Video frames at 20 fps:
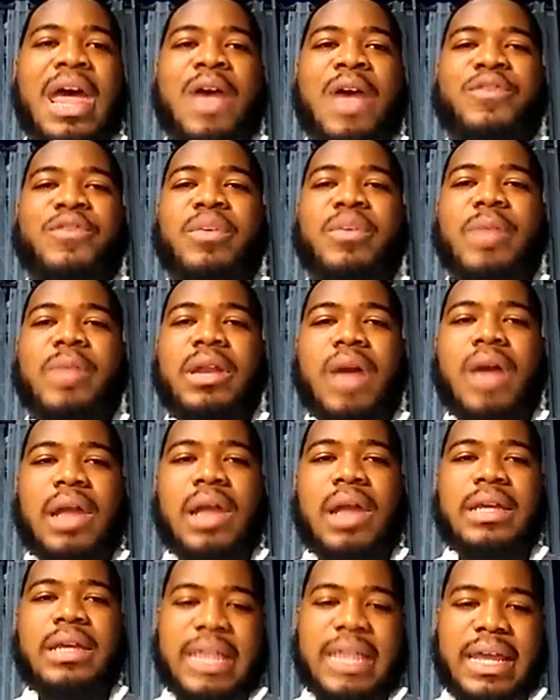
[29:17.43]
from the
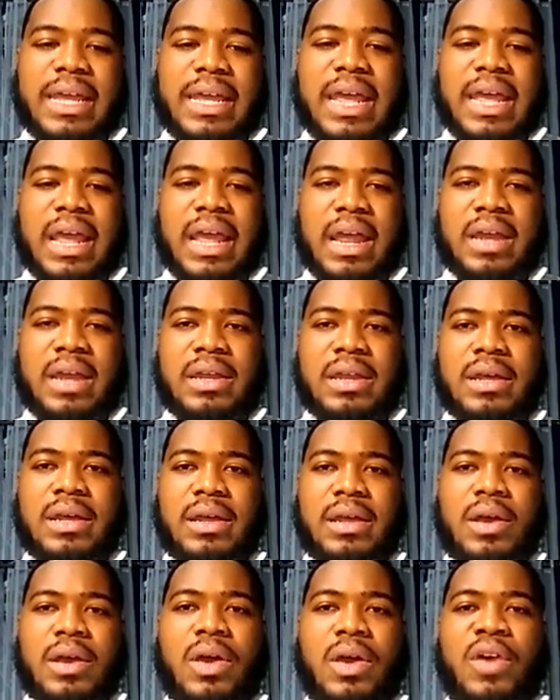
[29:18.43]
knowledge I gain
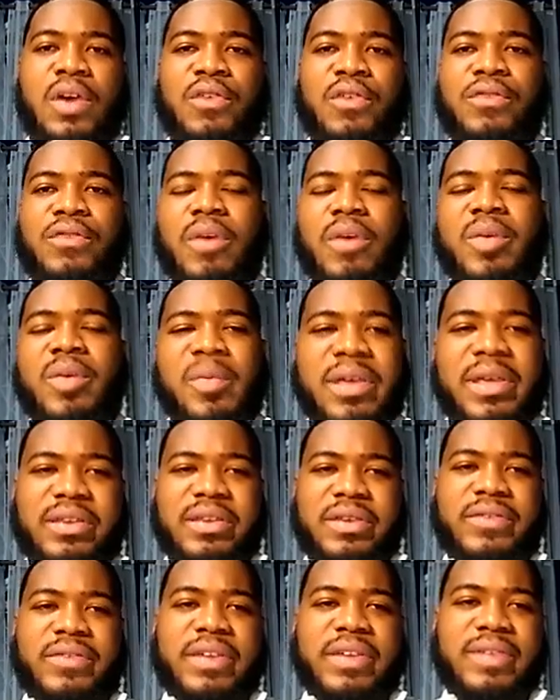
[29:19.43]
from the
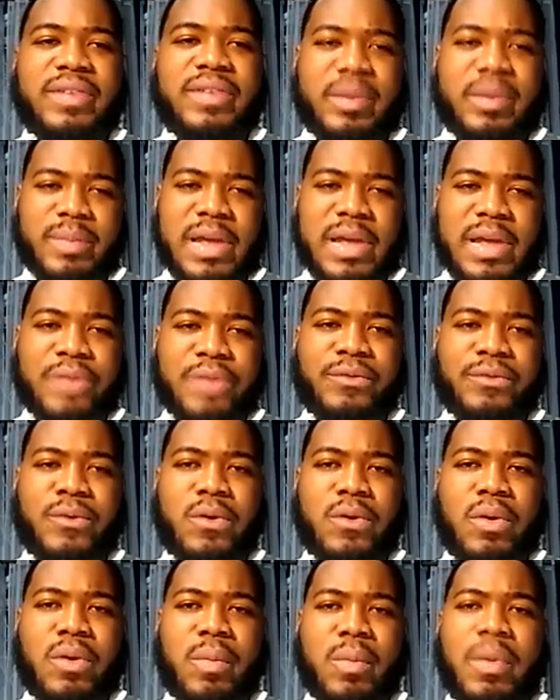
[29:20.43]
Better Investing
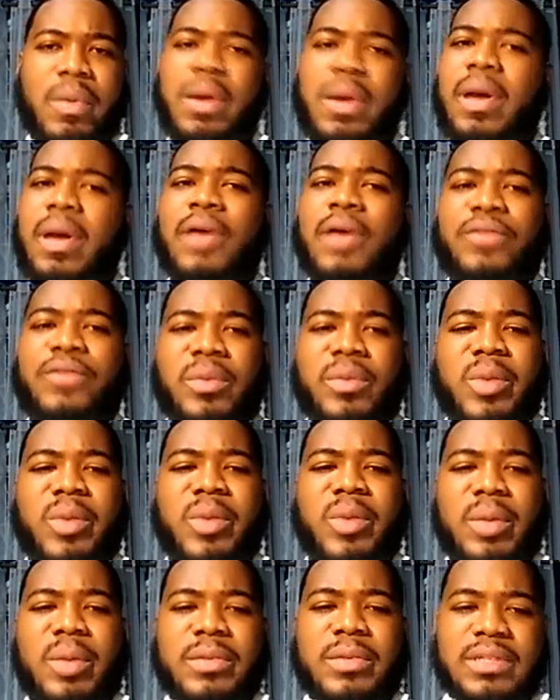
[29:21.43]
platform, from the
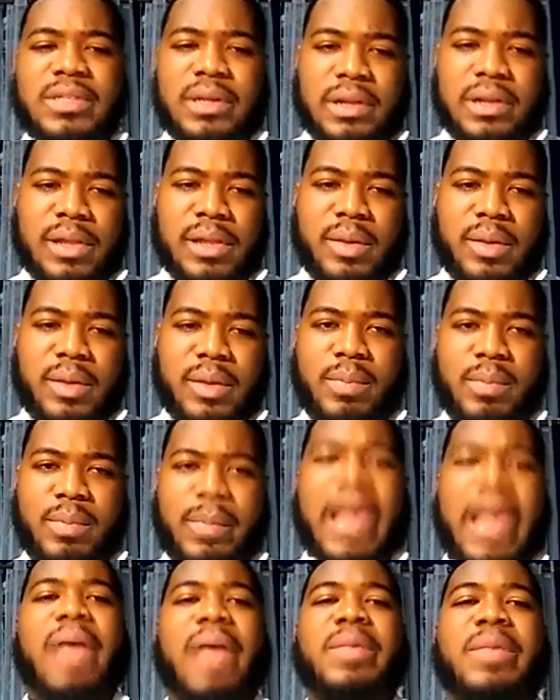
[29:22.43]
members in the club,
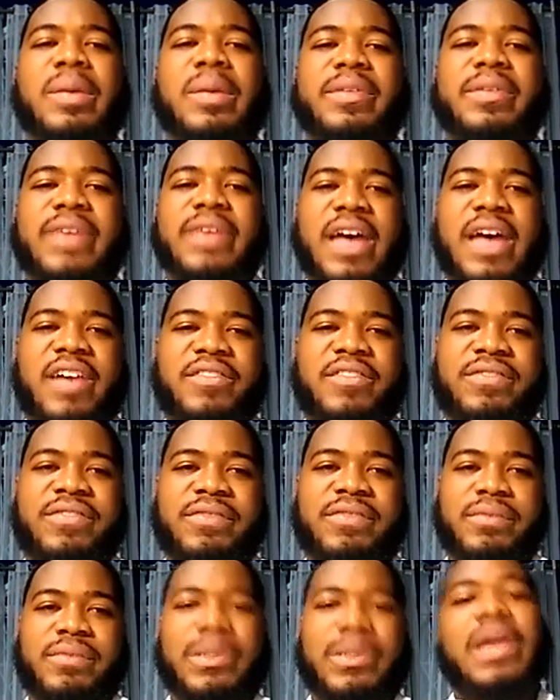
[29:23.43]
I'll be able to have,
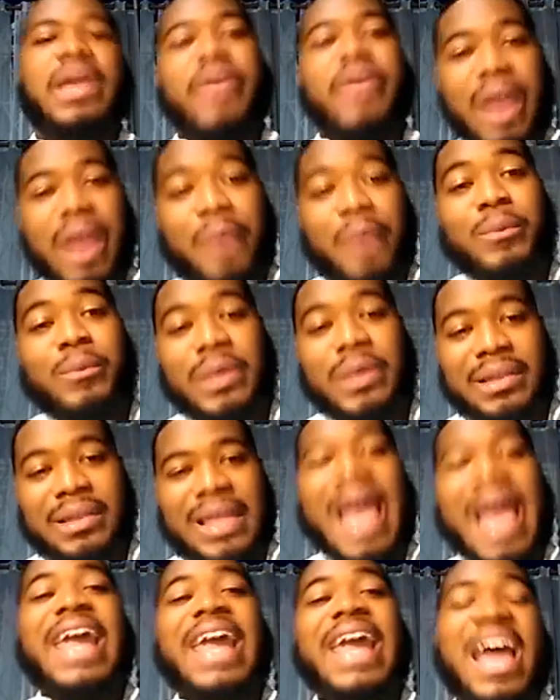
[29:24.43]

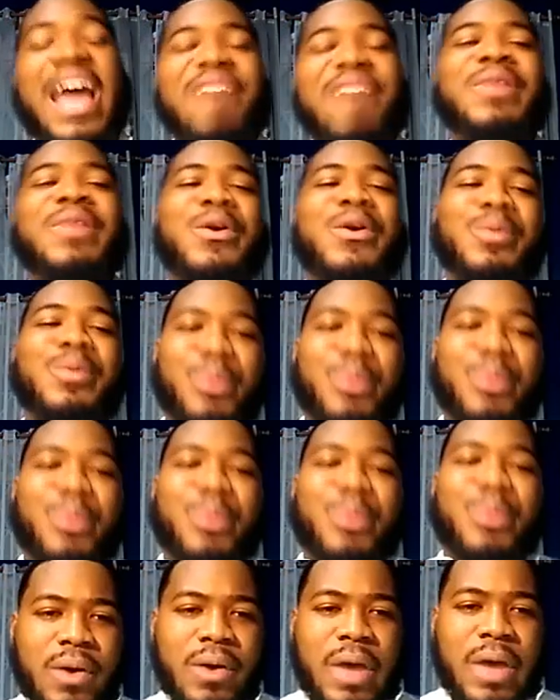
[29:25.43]
I have my own
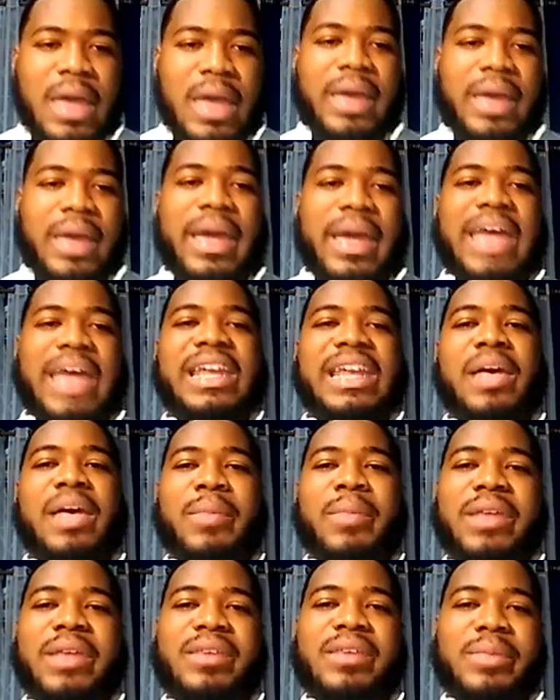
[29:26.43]
portfolio, and
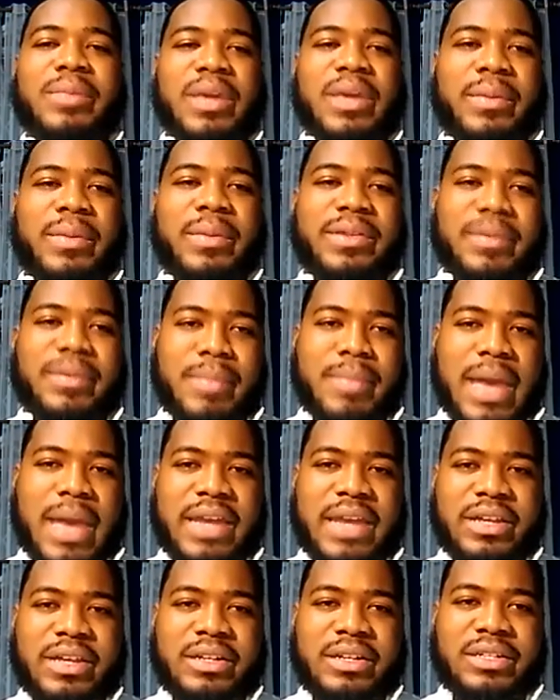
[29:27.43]
I'll better be able to
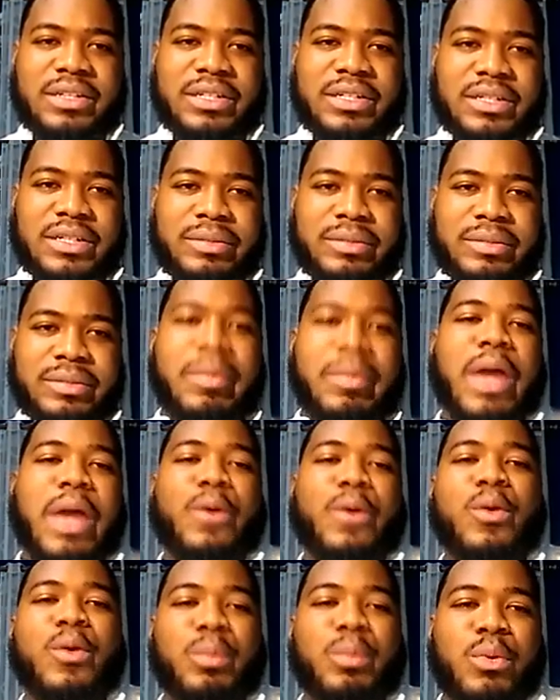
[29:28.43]
manage my
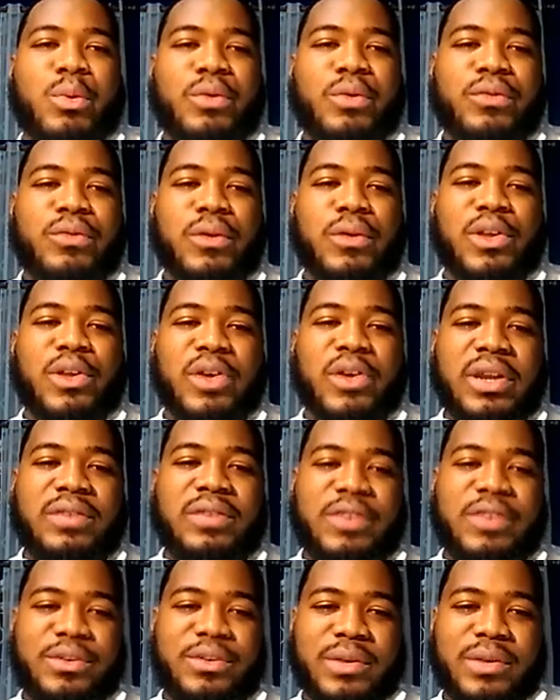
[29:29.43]
own portfolio
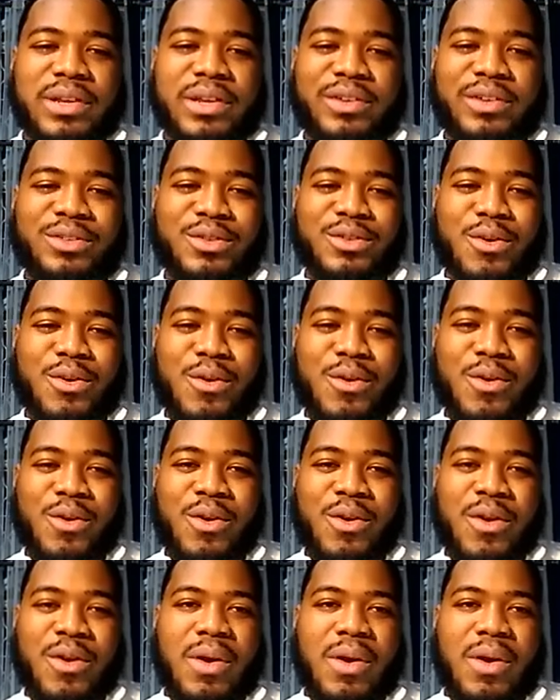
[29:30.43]
individually. So